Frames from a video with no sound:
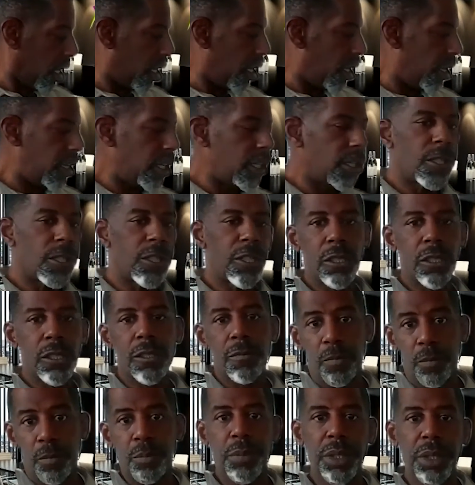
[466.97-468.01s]
uh, in
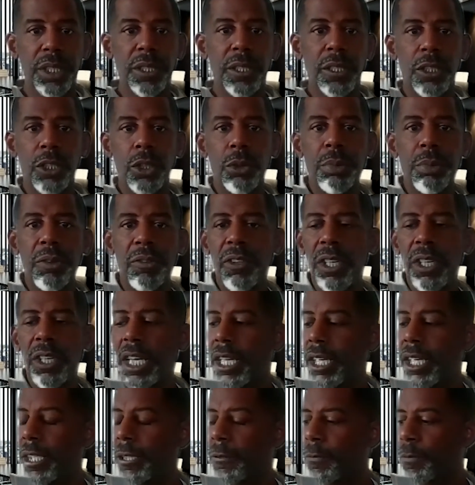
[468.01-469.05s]
this business, you'll be
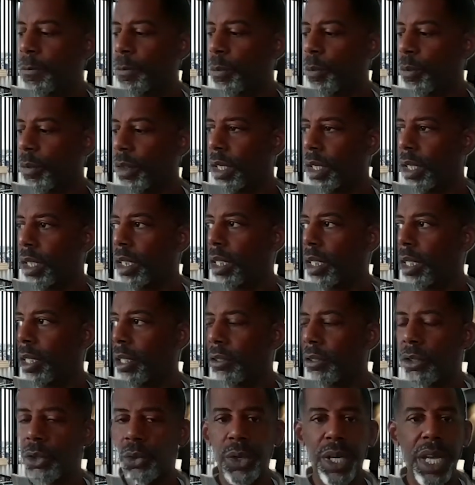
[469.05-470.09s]
flying
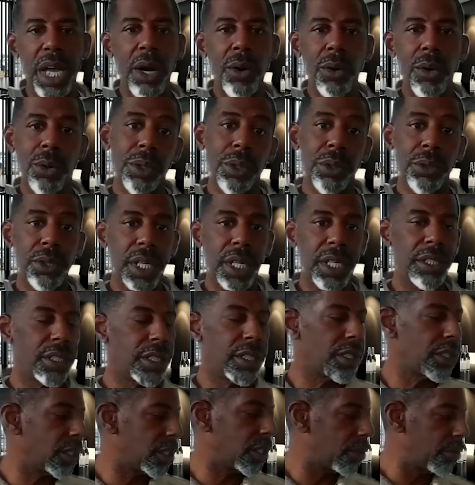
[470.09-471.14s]
uh, three hour
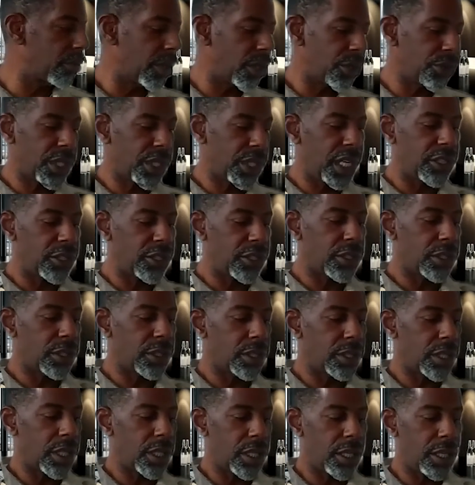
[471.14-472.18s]
rotations in most
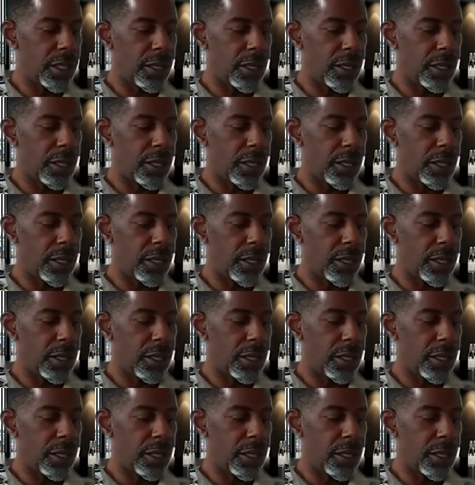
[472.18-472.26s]
cases.